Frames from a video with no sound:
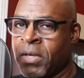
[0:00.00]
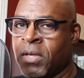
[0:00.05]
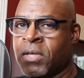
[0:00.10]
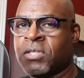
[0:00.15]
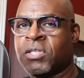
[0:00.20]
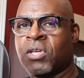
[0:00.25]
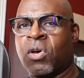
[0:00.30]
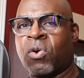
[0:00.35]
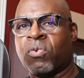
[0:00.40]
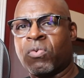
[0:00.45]

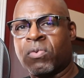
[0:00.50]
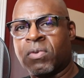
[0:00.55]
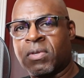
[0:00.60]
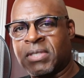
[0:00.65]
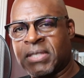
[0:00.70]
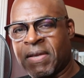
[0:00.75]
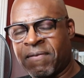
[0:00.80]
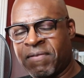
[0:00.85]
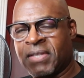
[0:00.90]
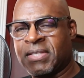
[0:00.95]
So
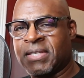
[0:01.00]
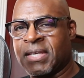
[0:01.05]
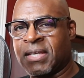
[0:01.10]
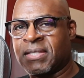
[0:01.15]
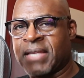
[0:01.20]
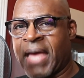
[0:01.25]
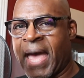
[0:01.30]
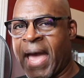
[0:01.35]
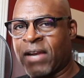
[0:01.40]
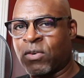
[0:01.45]

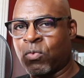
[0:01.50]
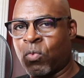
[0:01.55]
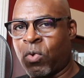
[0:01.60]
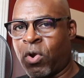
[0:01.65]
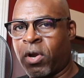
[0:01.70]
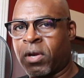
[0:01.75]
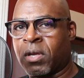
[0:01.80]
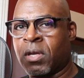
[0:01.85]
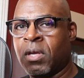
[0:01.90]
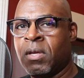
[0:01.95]
76 Act
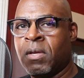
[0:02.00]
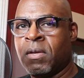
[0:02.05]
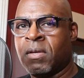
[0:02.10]
work,